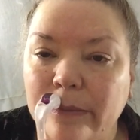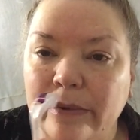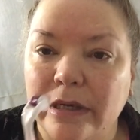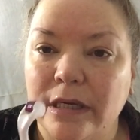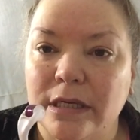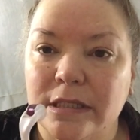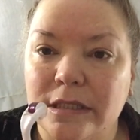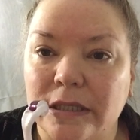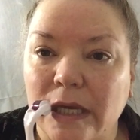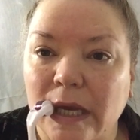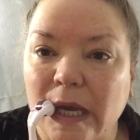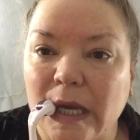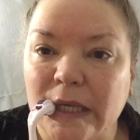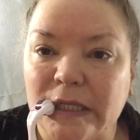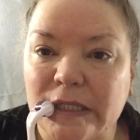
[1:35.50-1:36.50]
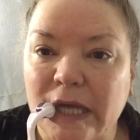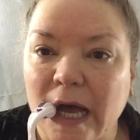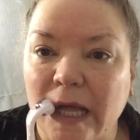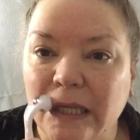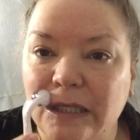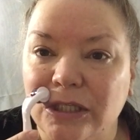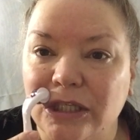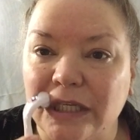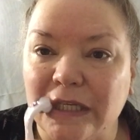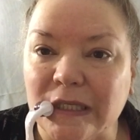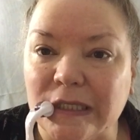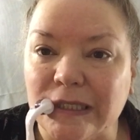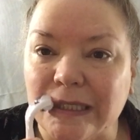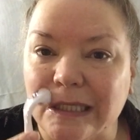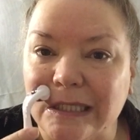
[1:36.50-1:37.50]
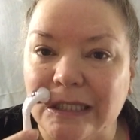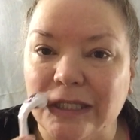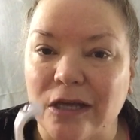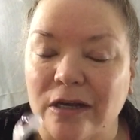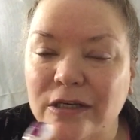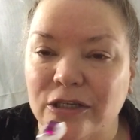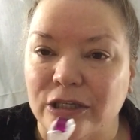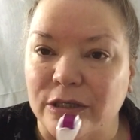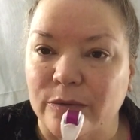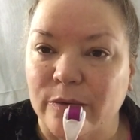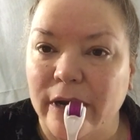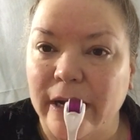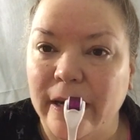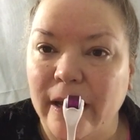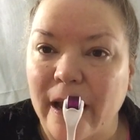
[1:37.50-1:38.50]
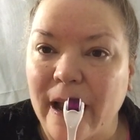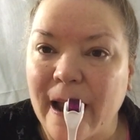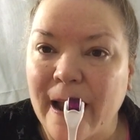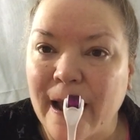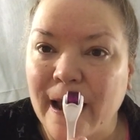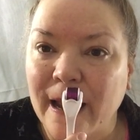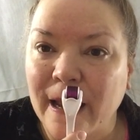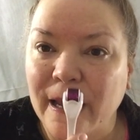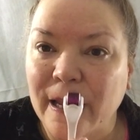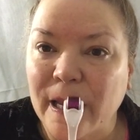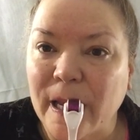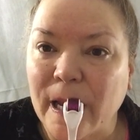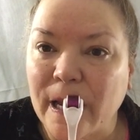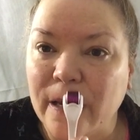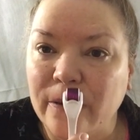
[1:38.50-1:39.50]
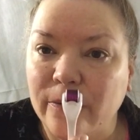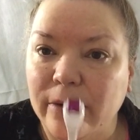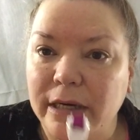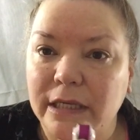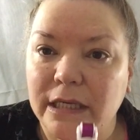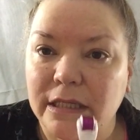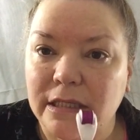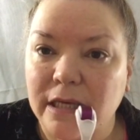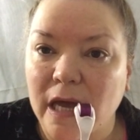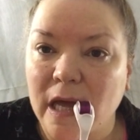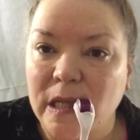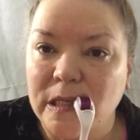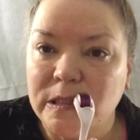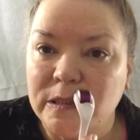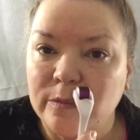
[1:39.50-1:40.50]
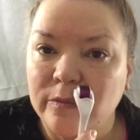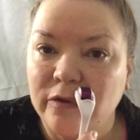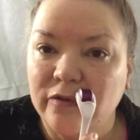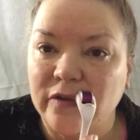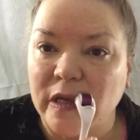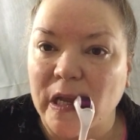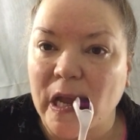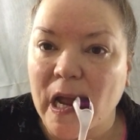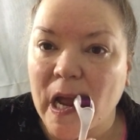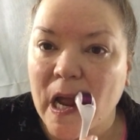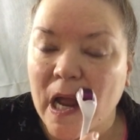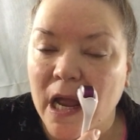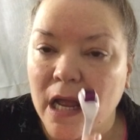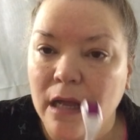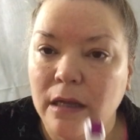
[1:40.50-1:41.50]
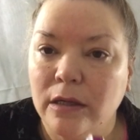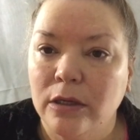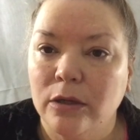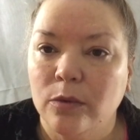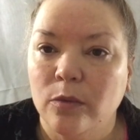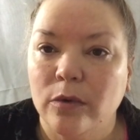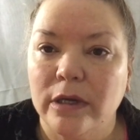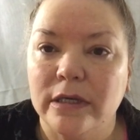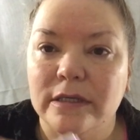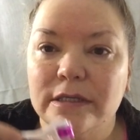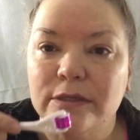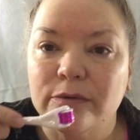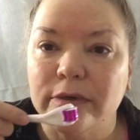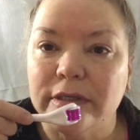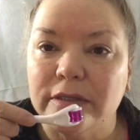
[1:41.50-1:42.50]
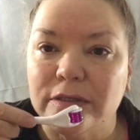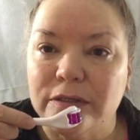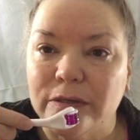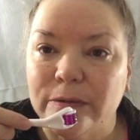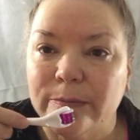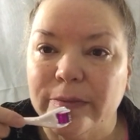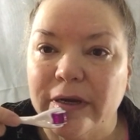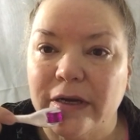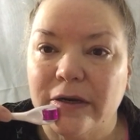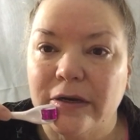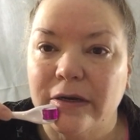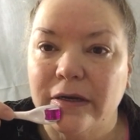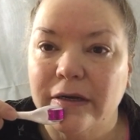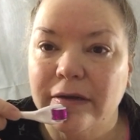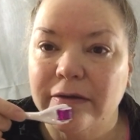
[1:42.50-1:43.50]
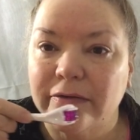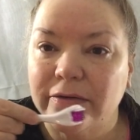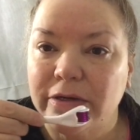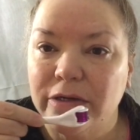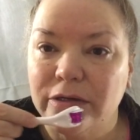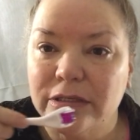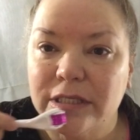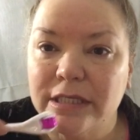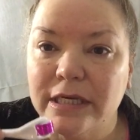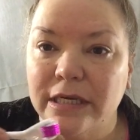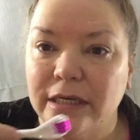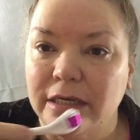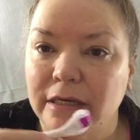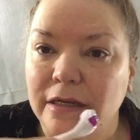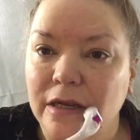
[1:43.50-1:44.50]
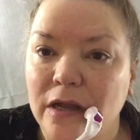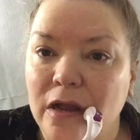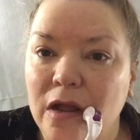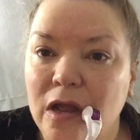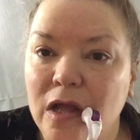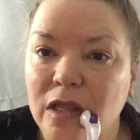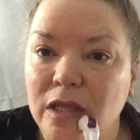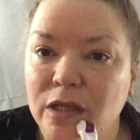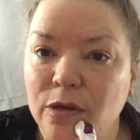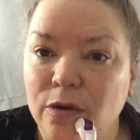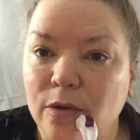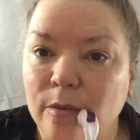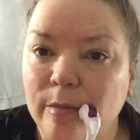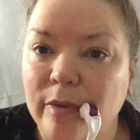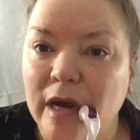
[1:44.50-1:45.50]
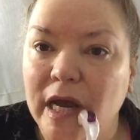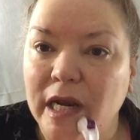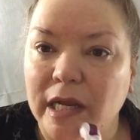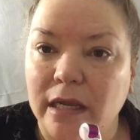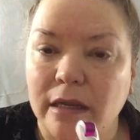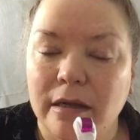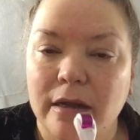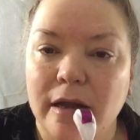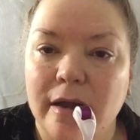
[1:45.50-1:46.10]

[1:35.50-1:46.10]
Because it's collagen induction, right? You want to get the collagen moving. What is going to do better for your skin than your own body?